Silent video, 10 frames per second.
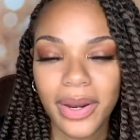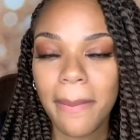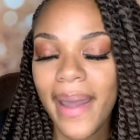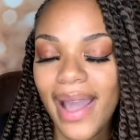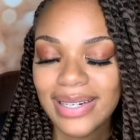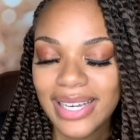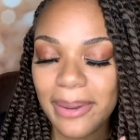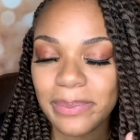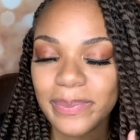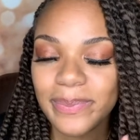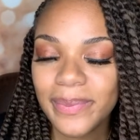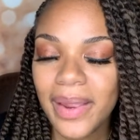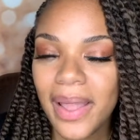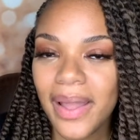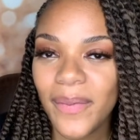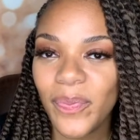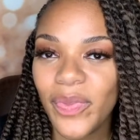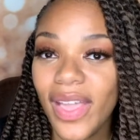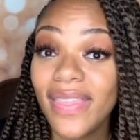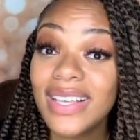would impact him.
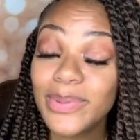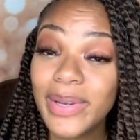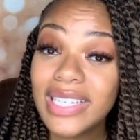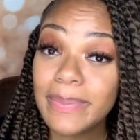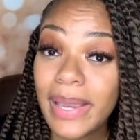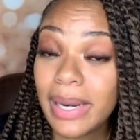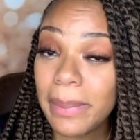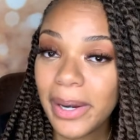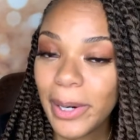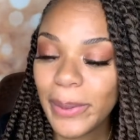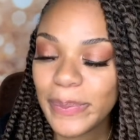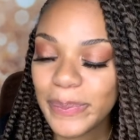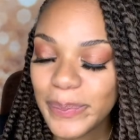This one is peanut butter.